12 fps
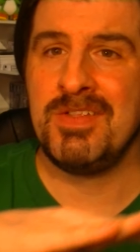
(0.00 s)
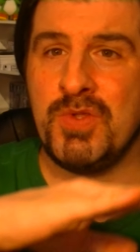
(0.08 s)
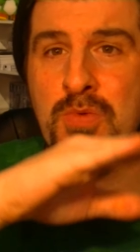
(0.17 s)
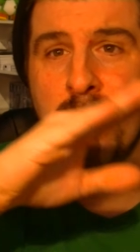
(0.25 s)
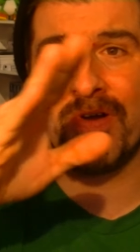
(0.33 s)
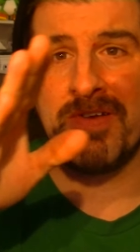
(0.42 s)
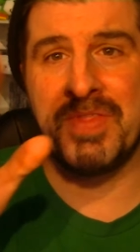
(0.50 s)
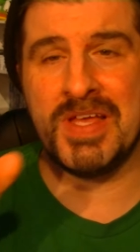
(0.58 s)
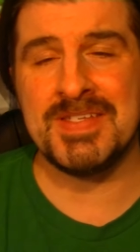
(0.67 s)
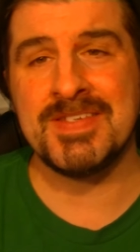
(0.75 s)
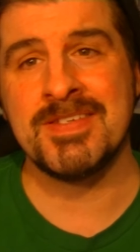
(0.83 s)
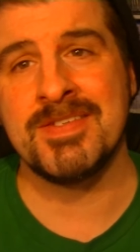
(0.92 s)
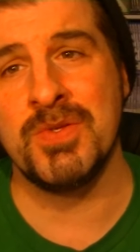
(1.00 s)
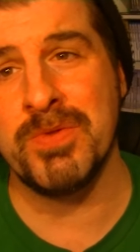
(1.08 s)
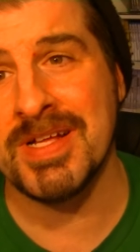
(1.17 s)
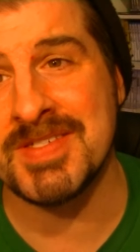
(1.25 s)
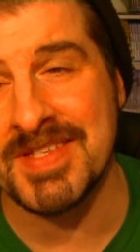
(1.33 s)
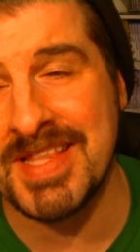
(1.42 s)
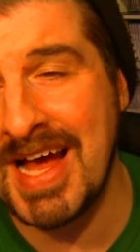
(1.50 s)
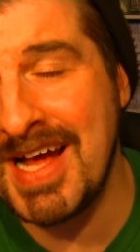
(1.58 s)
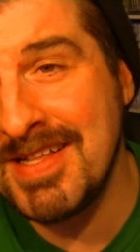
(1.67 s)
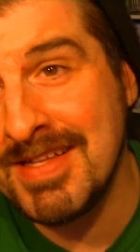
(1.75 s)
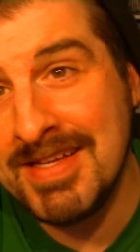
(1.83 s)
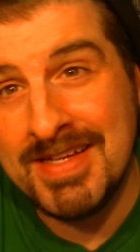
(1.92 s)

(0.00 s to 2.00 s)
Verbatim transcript: Do more of this. Do less of that.